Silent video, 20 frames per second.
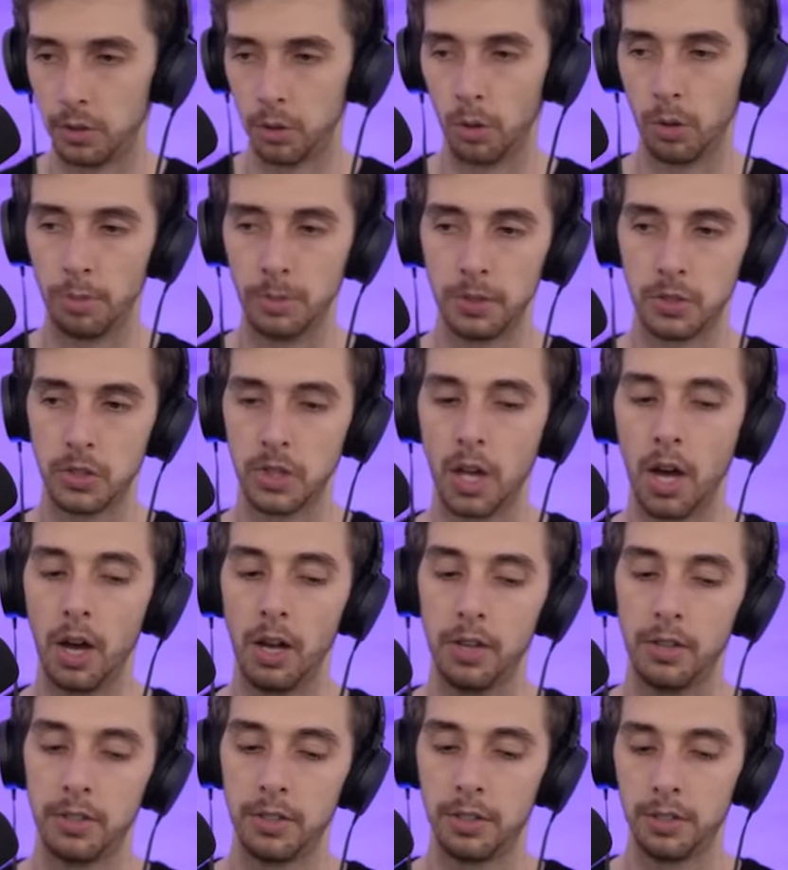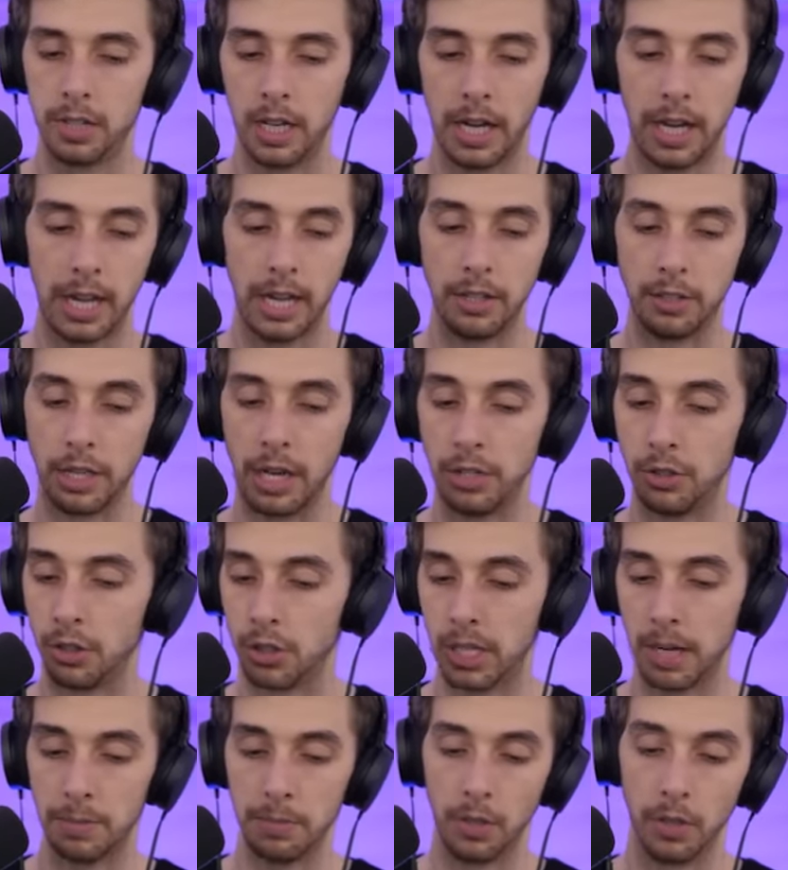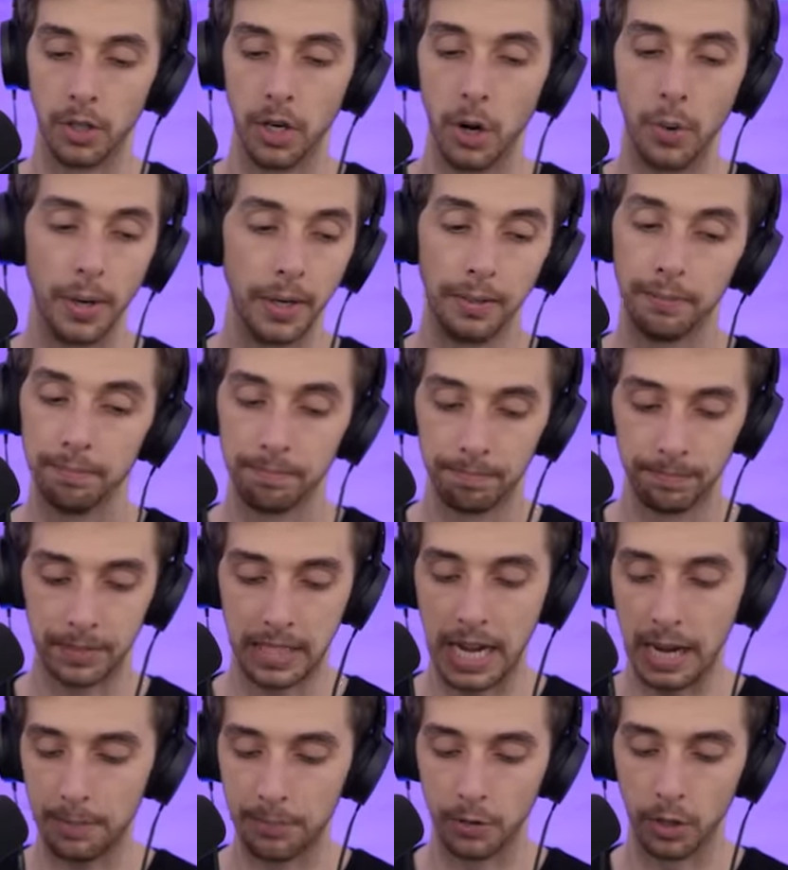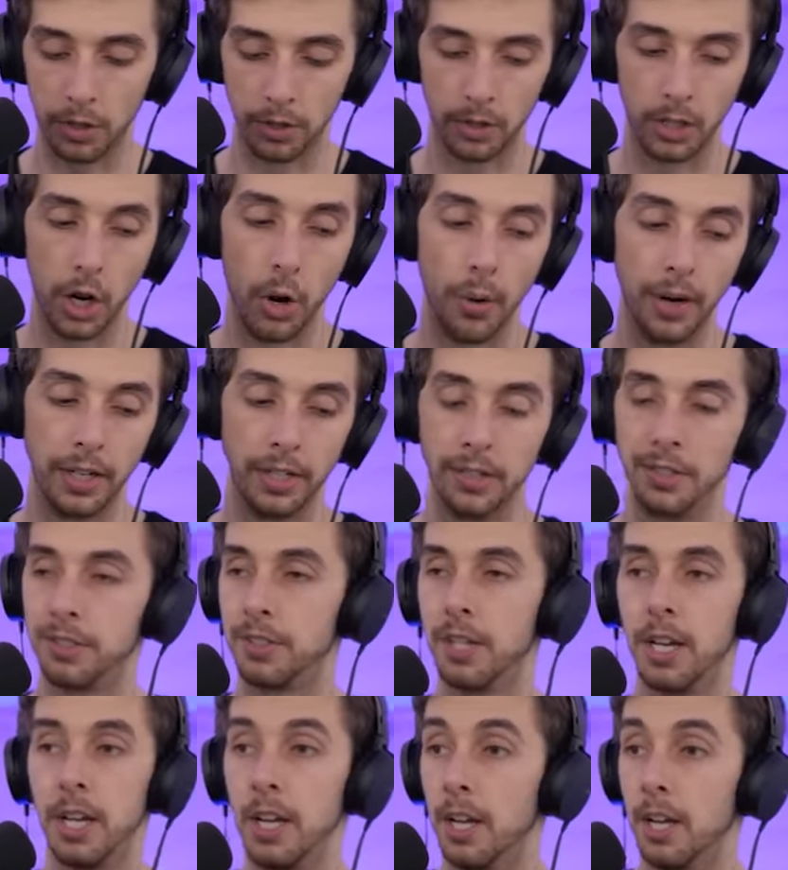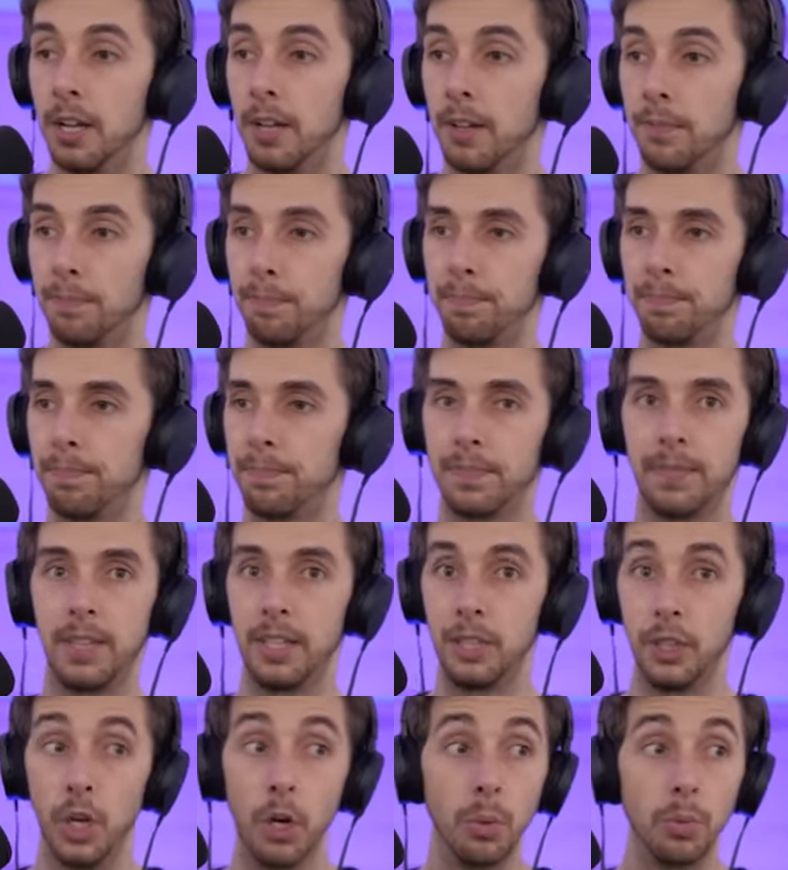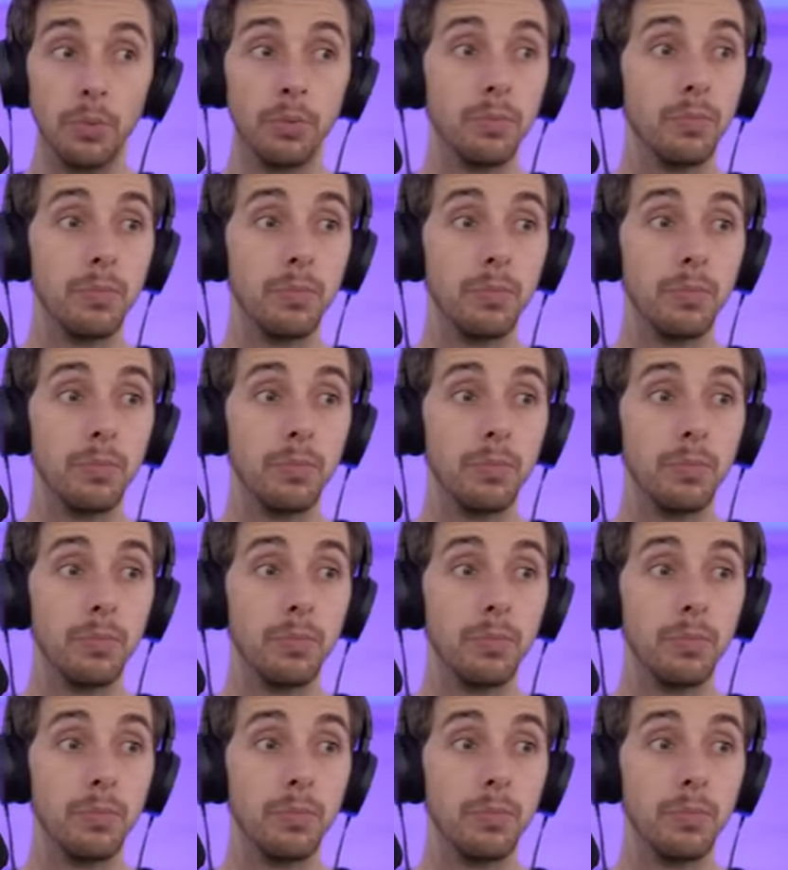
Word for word: tournament started, and I, I just kept on going, kept on going, because you know